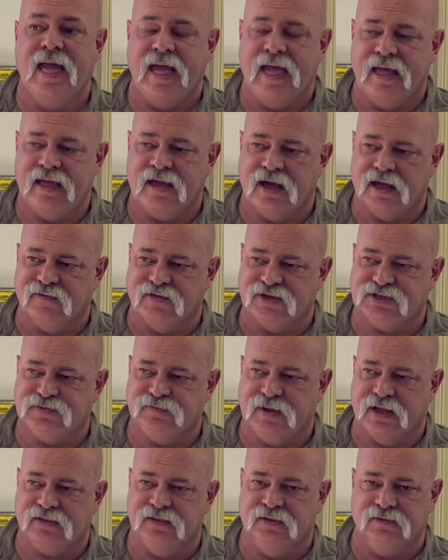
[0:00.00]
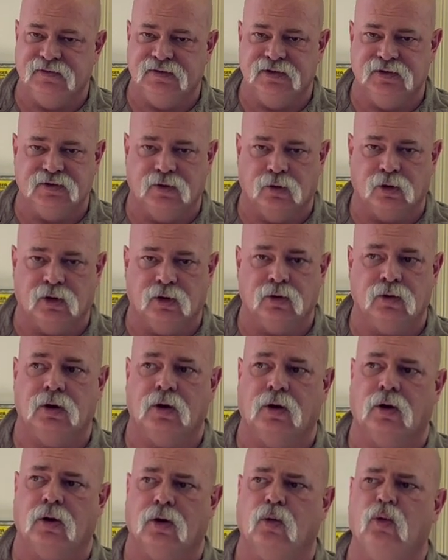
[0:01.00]
and kind of expect
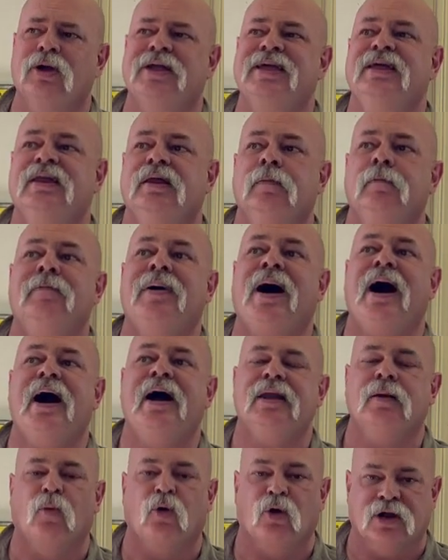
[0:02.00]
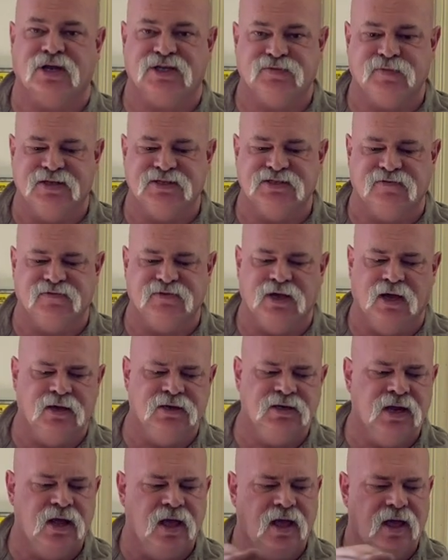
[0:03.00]
or looking at buying a more expensive
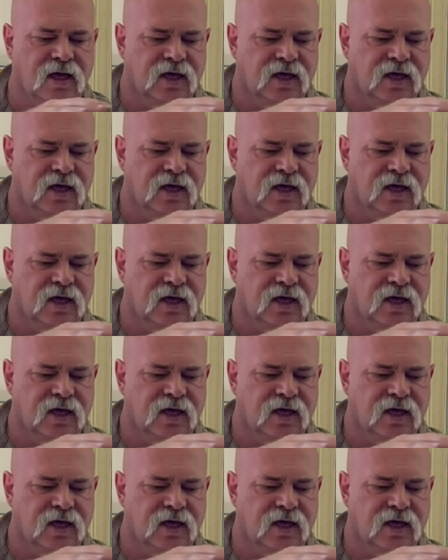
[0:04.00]
gun.